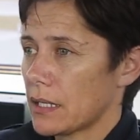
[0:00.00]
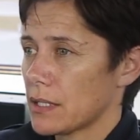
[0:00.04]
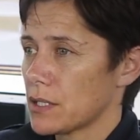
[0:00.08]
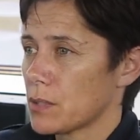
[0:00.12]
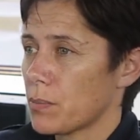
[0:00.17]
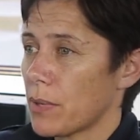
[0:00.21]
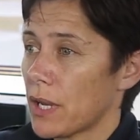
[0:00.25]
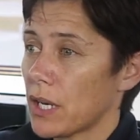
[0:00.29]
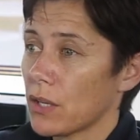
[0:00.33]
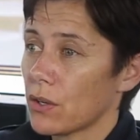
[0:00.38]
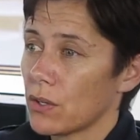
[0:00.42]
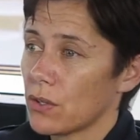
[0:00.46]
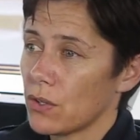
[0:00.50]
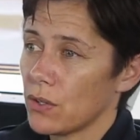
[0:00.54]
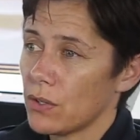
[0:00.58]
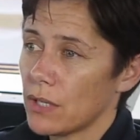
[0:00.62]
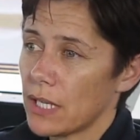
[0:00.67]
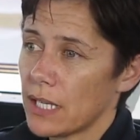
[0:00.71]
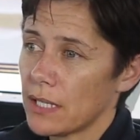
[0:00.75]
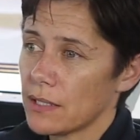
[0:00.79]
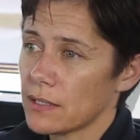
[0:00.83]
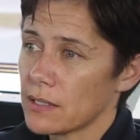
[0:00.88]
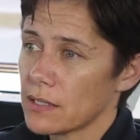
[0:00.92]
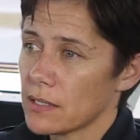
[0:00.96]
depending on who
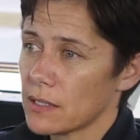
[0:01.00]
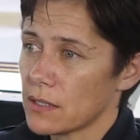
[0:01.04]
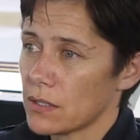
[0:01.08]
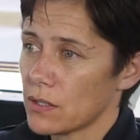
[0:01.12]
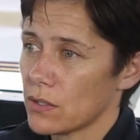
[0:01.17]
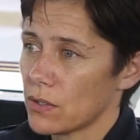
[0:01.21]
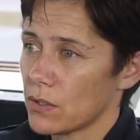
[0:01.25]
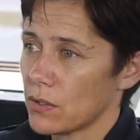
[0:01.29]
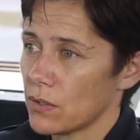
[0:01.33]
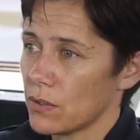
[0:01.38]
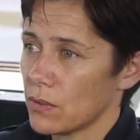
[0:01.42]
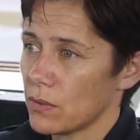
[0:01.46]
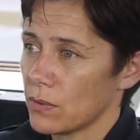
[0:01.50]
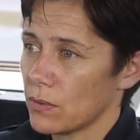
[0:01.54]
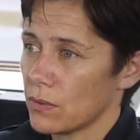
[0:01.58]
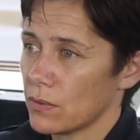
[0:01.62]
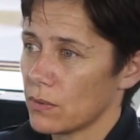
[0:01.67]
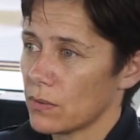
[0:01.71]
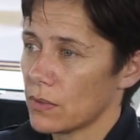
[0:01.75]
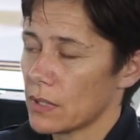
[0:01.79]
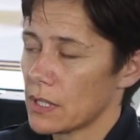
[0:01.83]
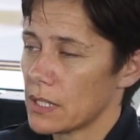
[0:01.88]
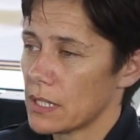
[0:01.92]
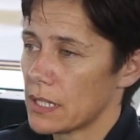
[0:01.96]
needs
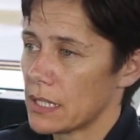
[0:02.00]
to